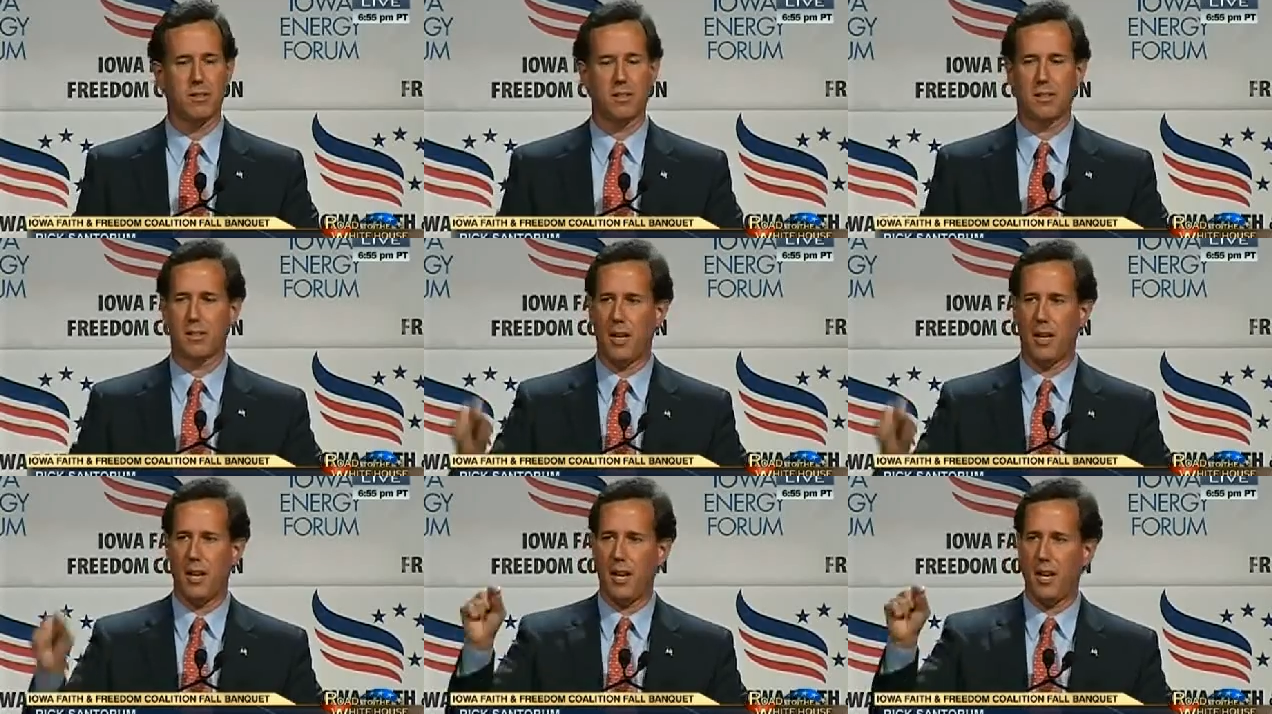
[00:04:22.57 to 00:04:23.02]

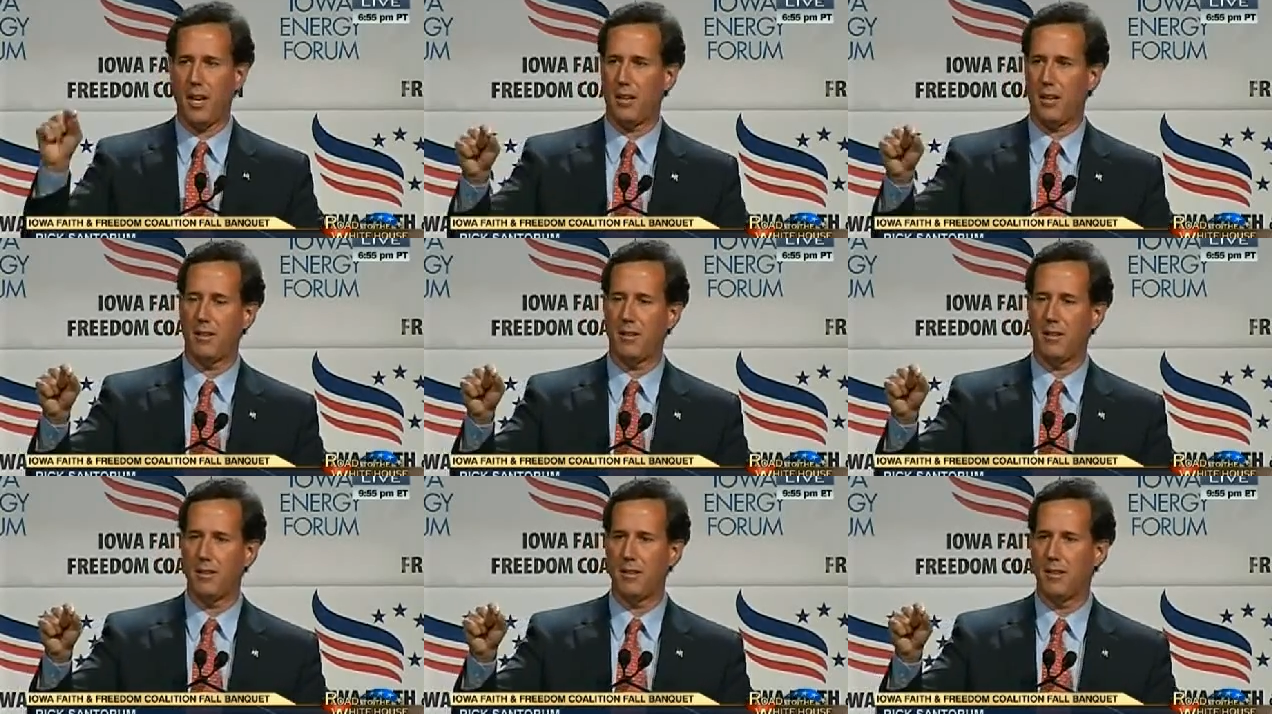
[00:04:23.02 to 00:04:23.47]
that
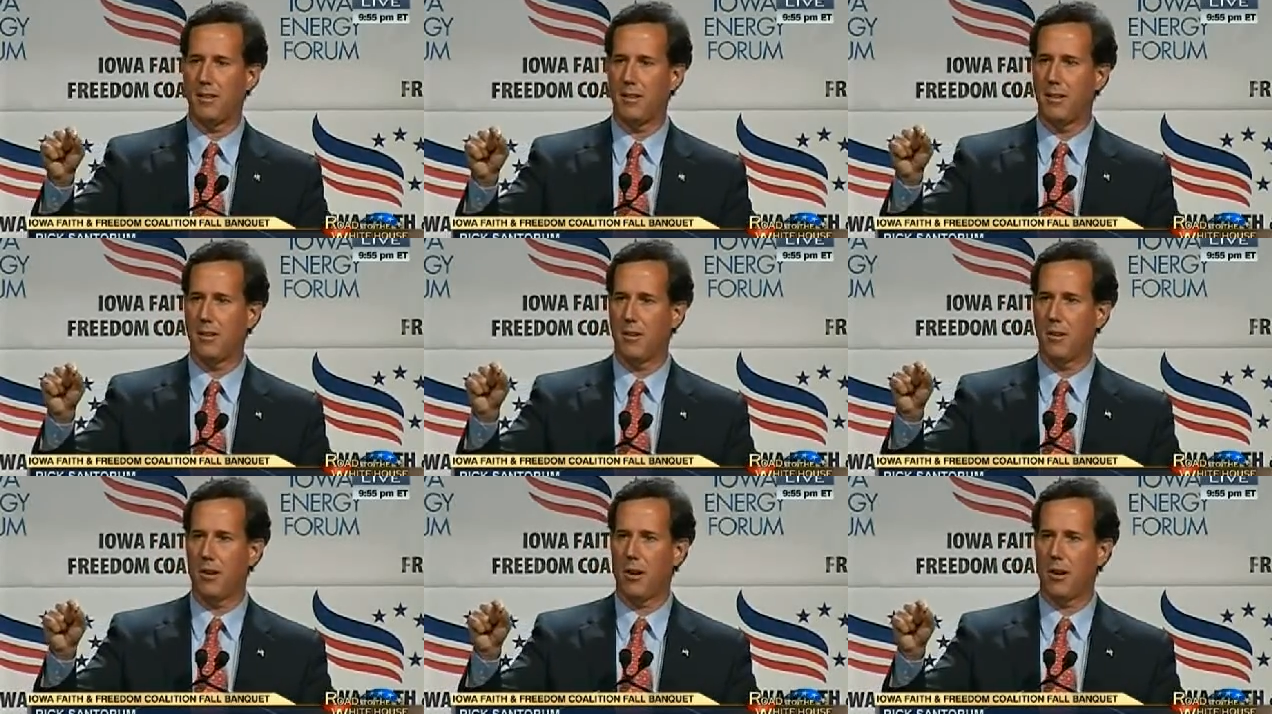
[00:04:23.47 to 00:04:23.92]
they
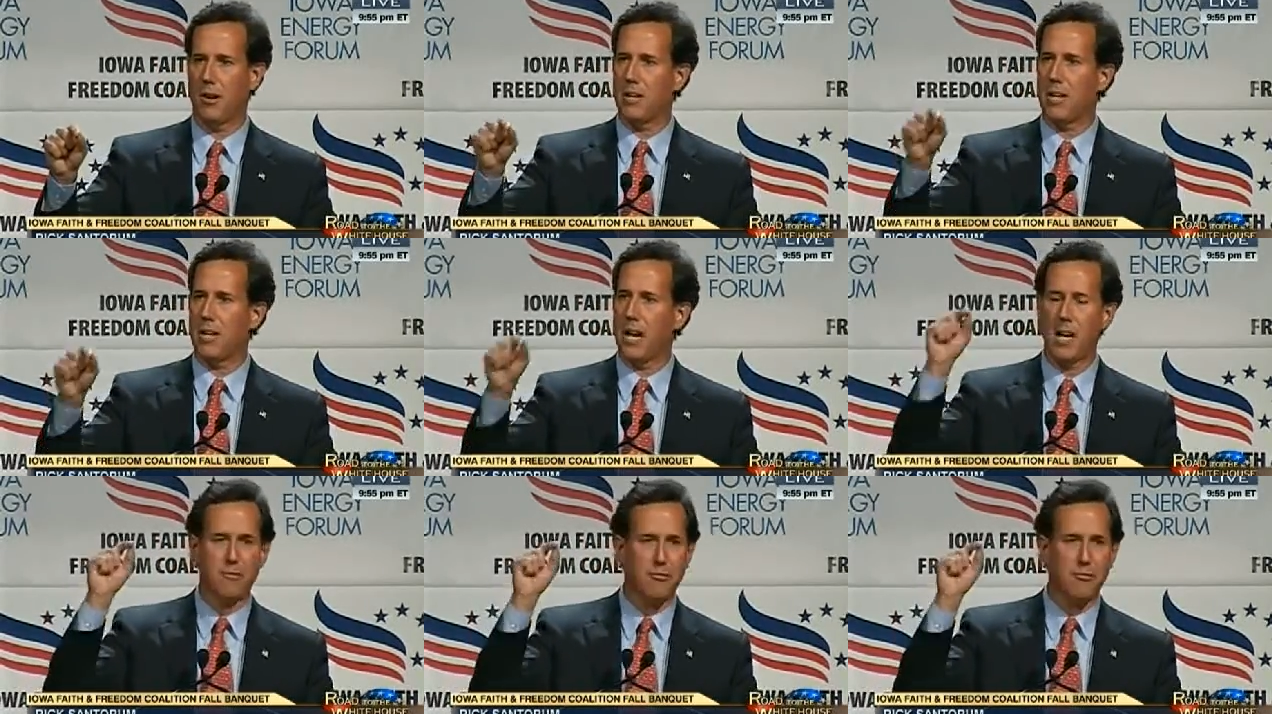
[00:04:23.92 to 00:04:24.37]

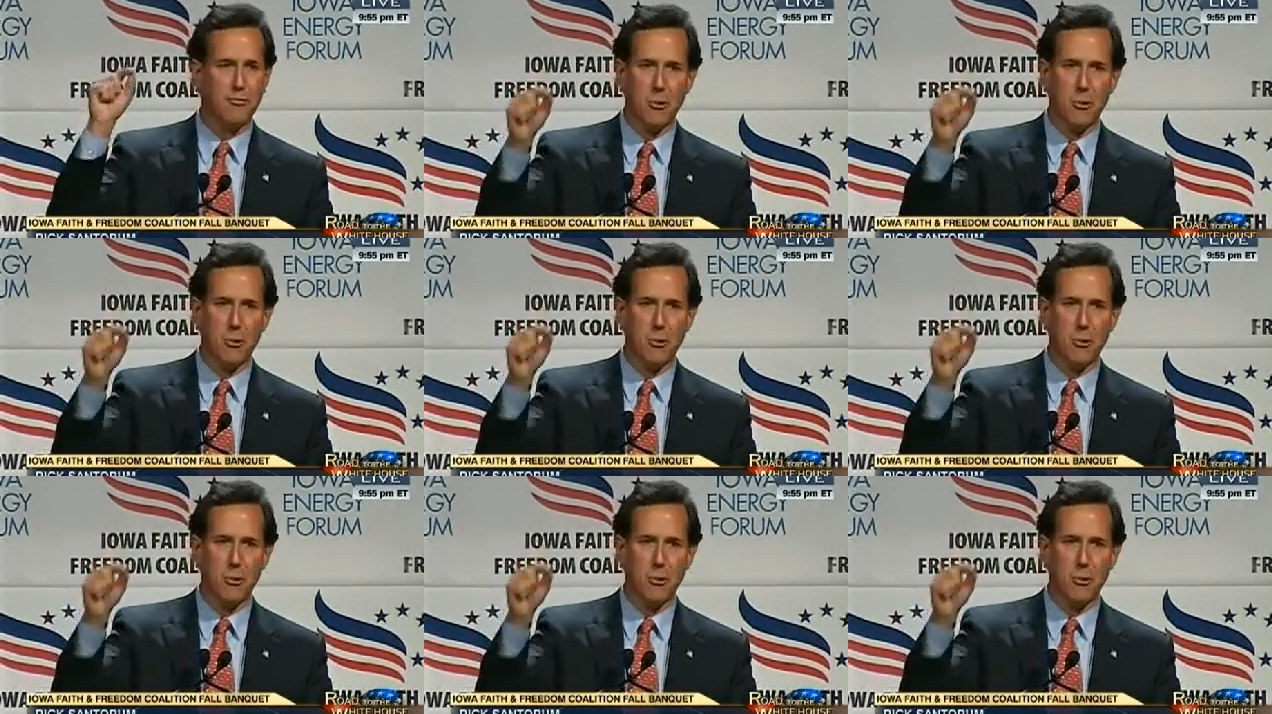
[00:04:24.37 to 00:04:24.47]
are not